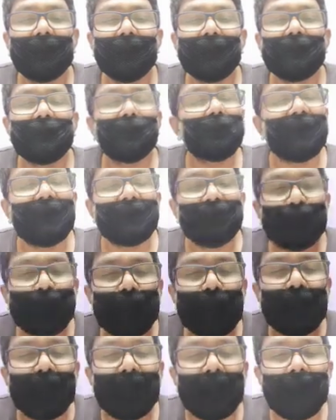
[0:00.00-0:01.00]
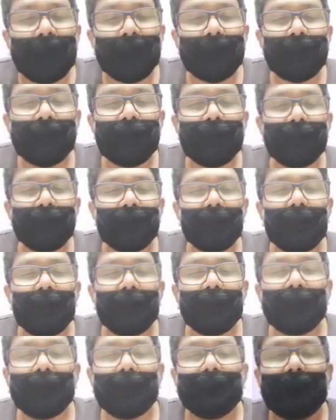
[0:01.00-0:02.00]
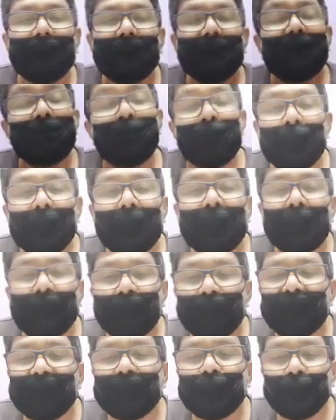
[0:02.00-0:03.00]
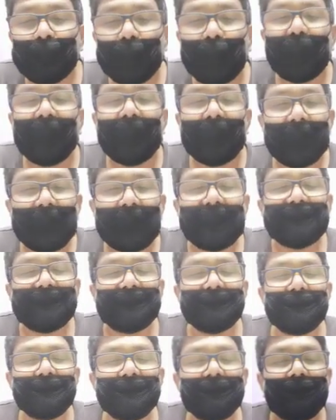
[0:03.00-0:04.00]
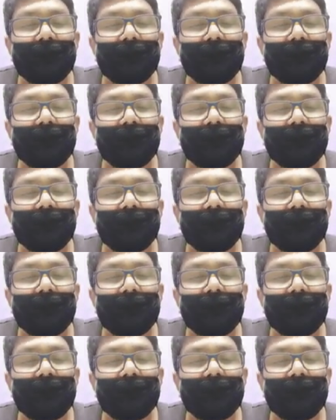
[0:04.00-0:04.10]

So naturally, the moral of the story is,